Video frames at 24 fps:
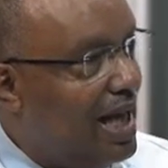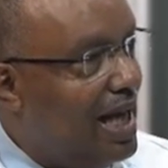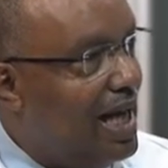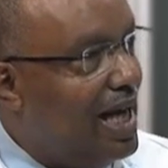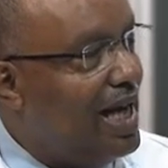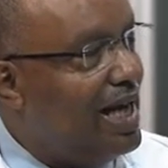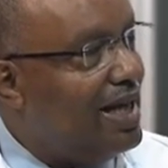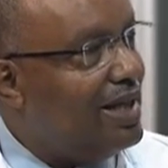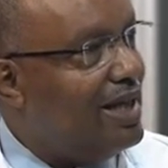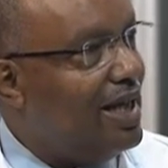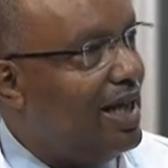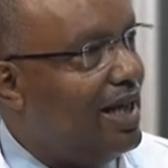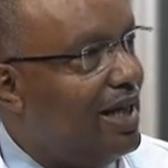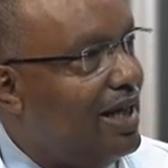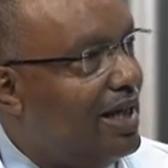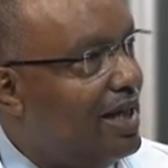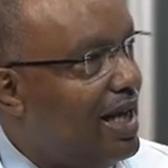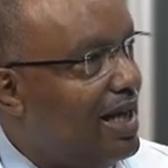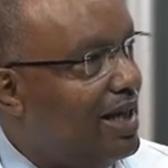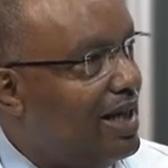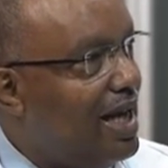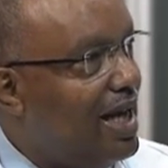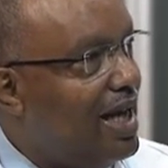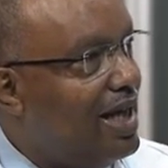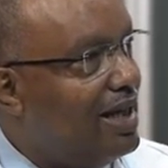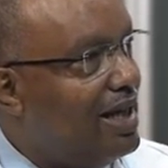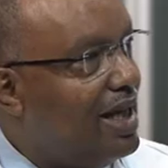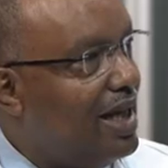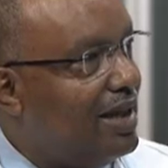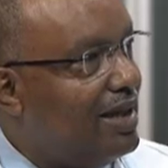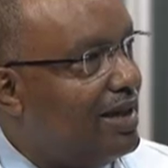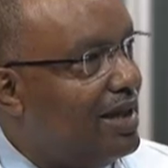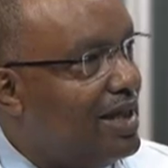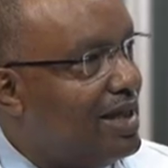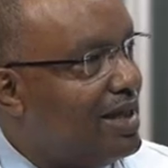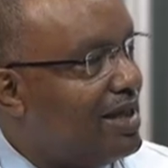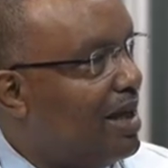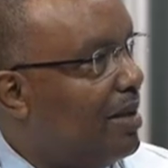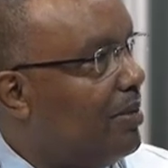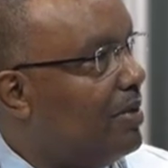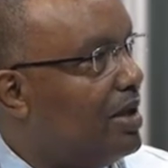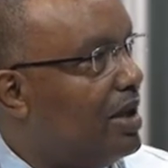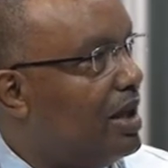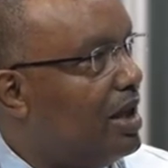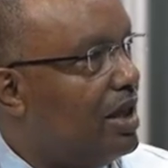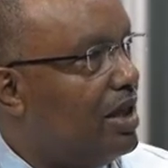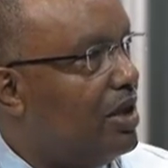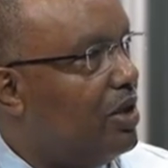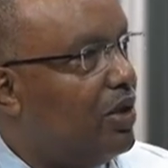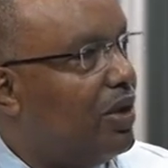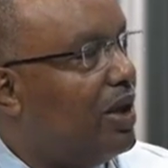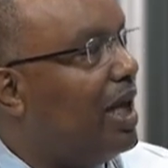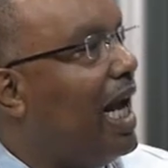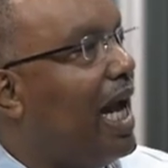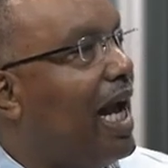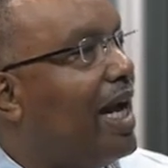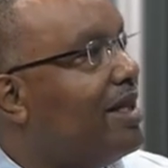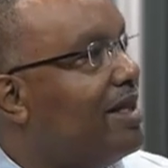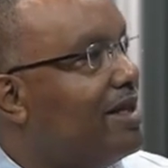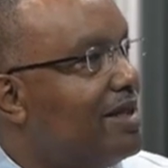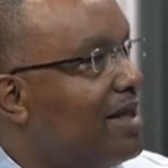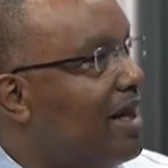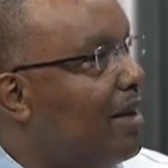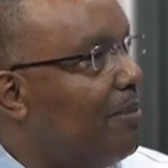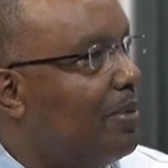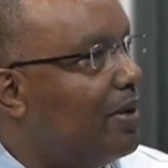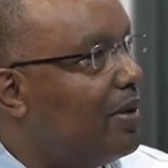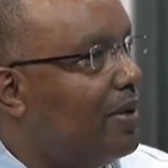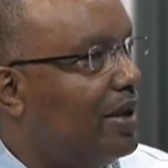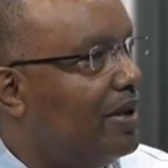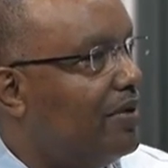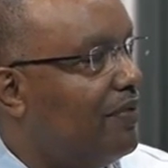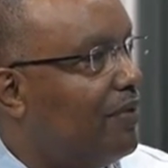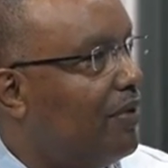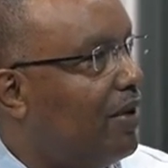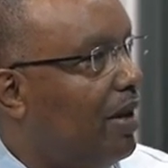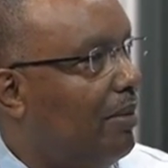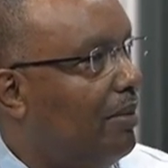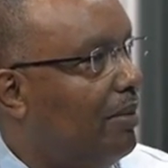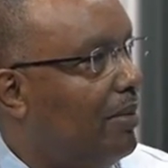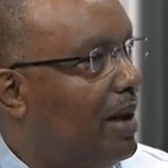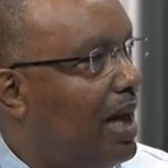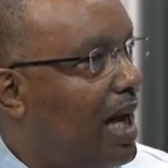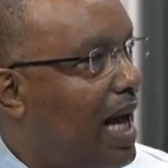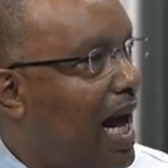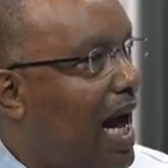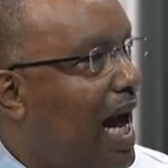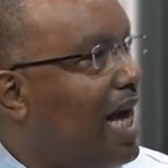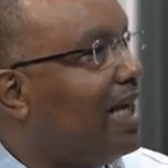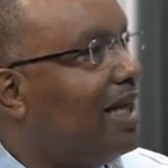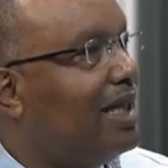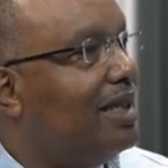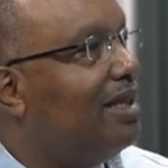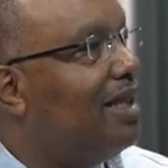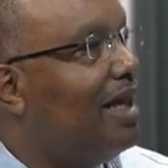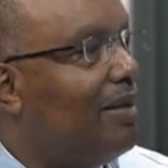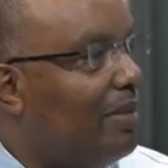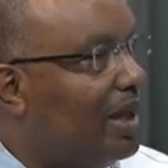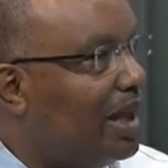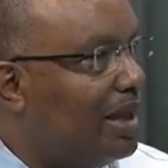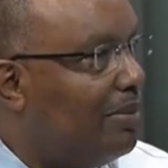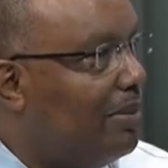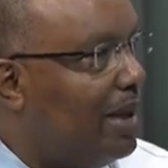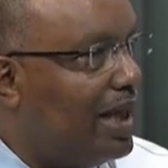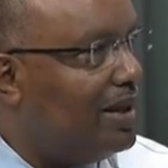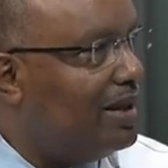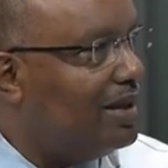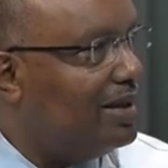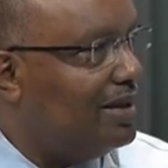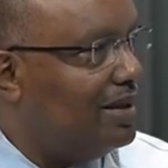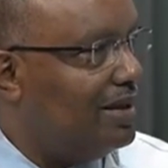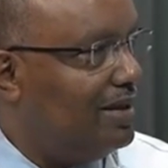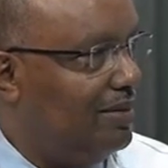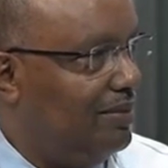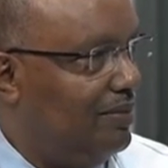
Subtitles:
It is something you can't separate from academic medicine.